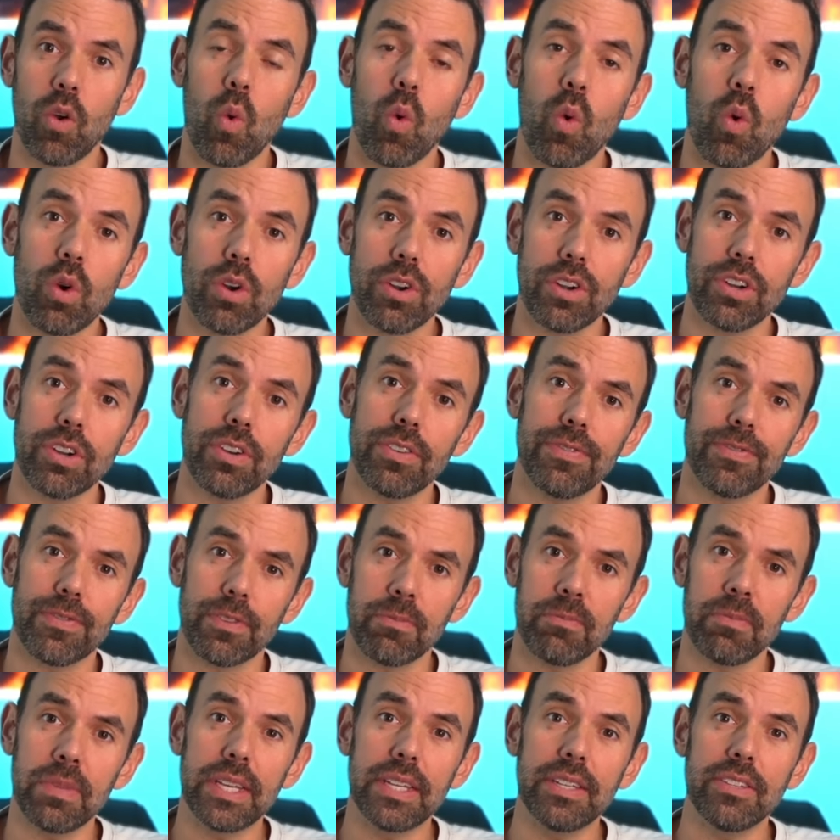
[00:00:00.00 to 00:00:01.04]
order for
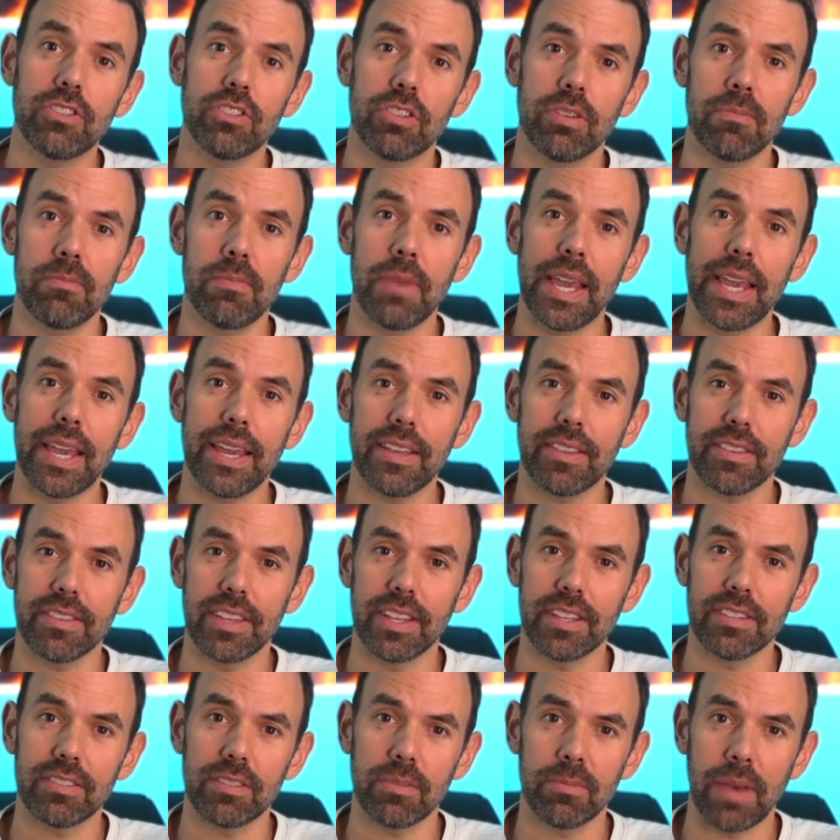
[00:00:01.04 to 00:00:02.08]
me to make
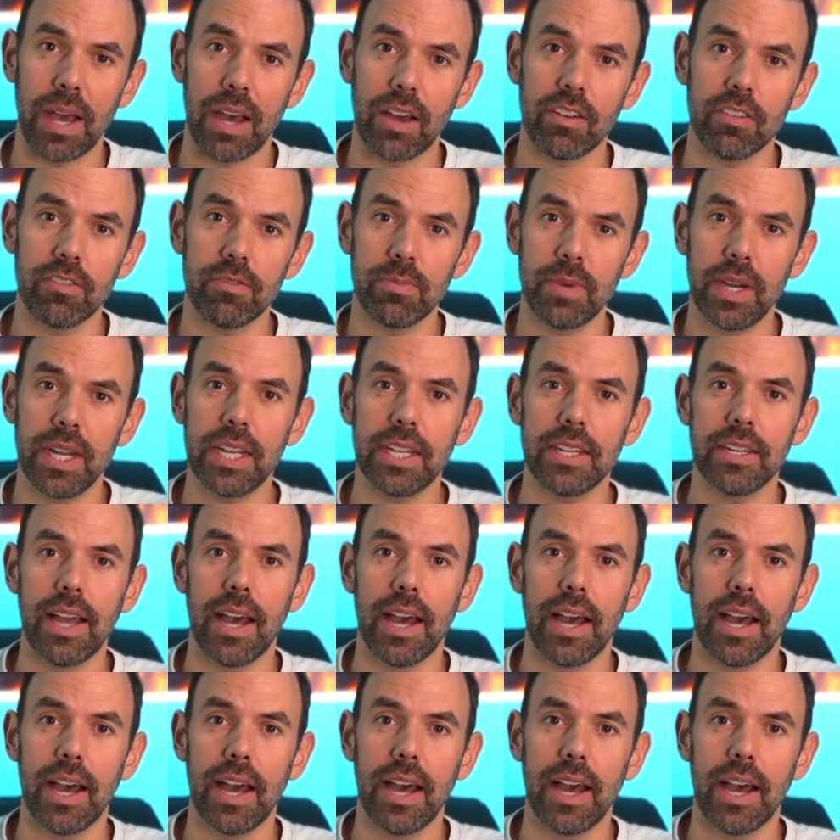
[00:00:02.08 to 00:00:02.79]
this amount of money.